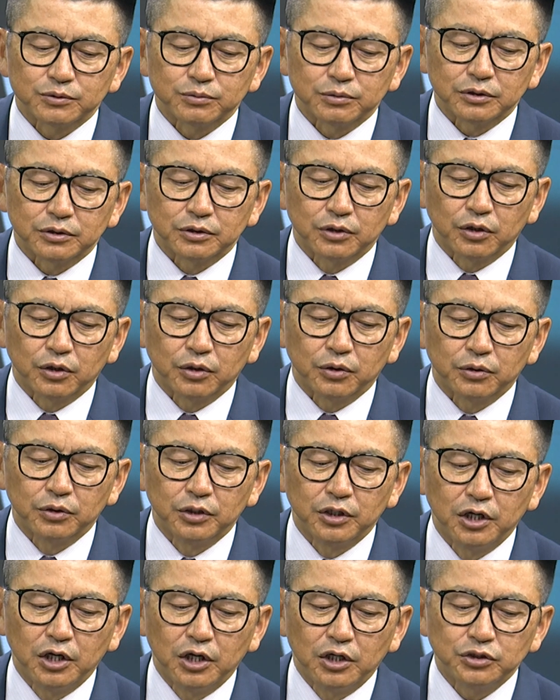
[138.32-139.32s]
will go
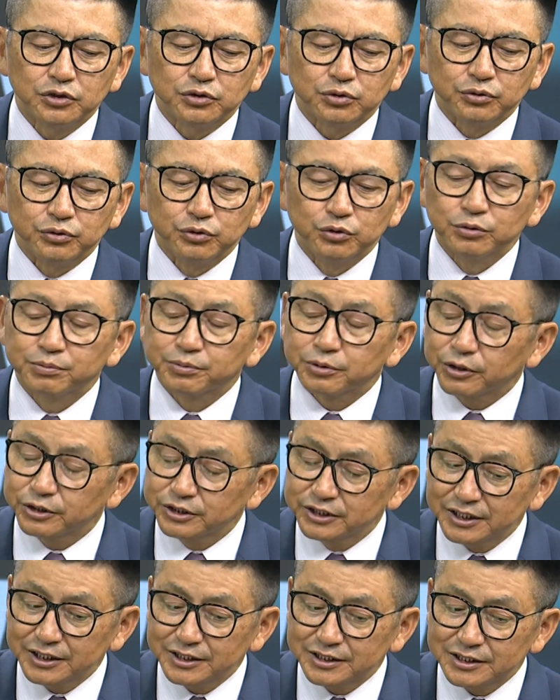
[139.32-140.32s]
to new
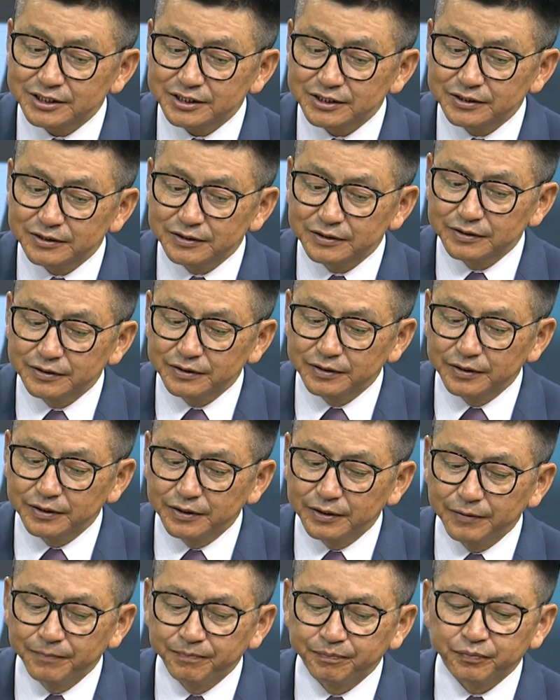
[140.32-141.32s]
projects,
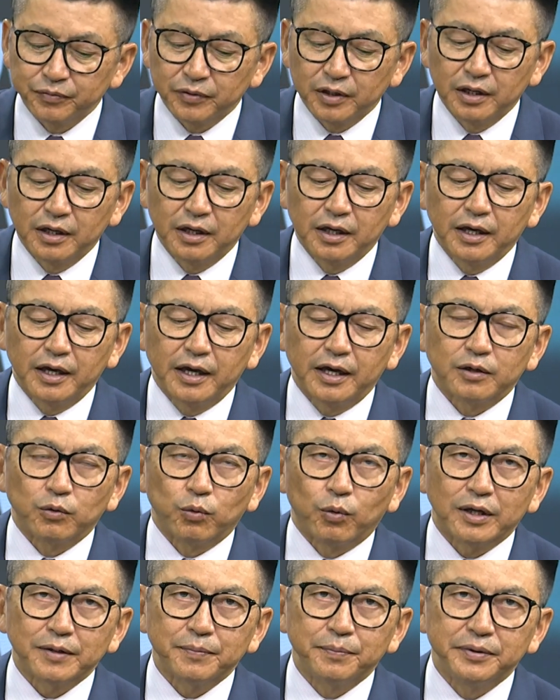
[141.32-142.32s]
and
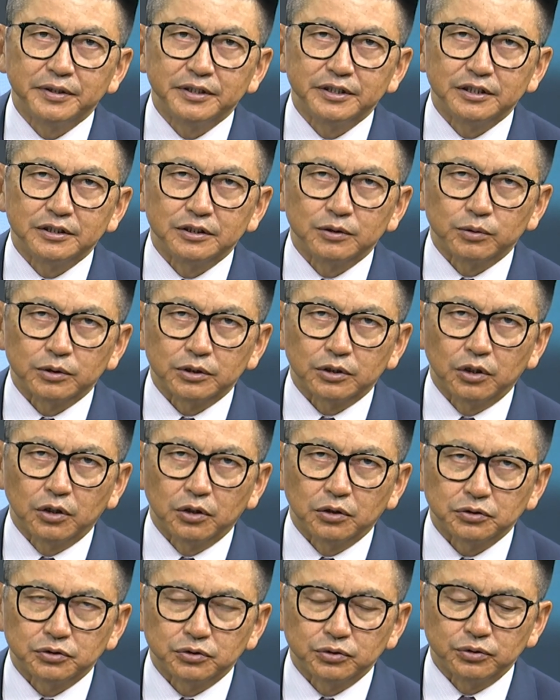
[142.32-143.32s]
1 billion will
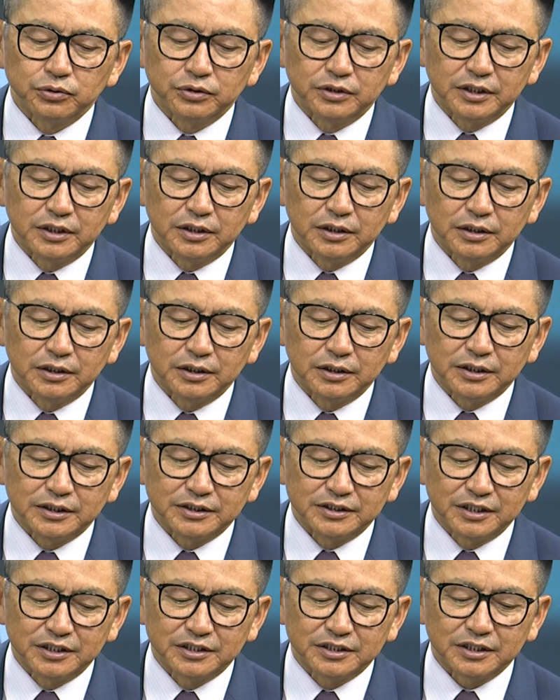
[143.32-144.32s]
go to the
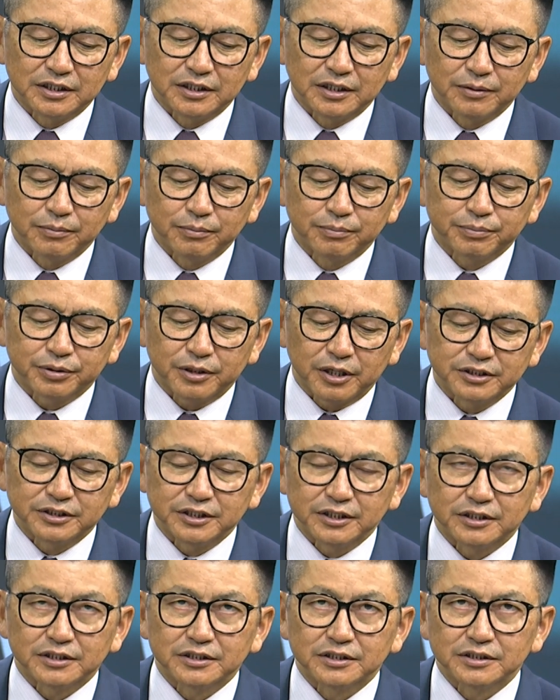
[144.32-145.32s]
existing
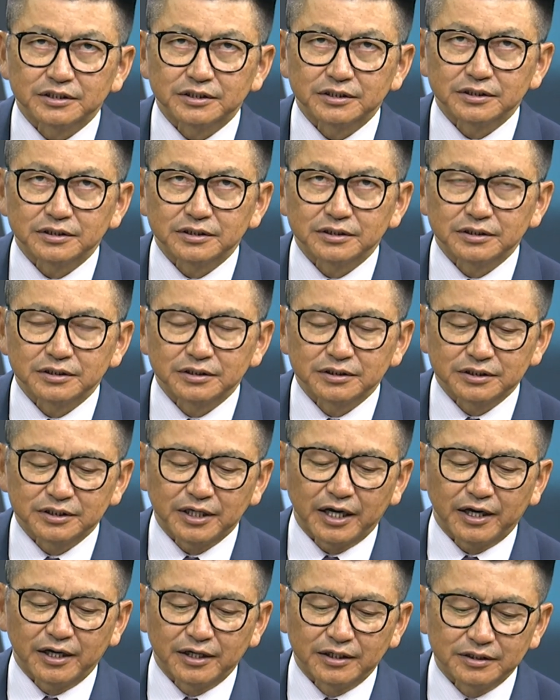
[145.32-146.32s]
projects,
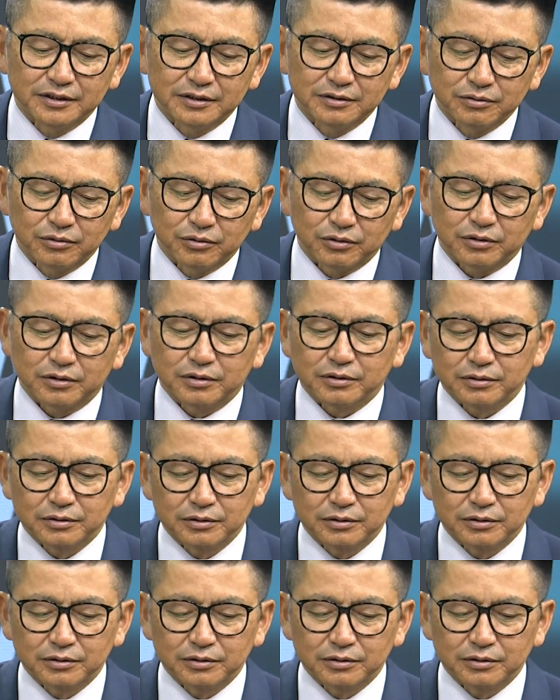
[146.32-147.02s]
second or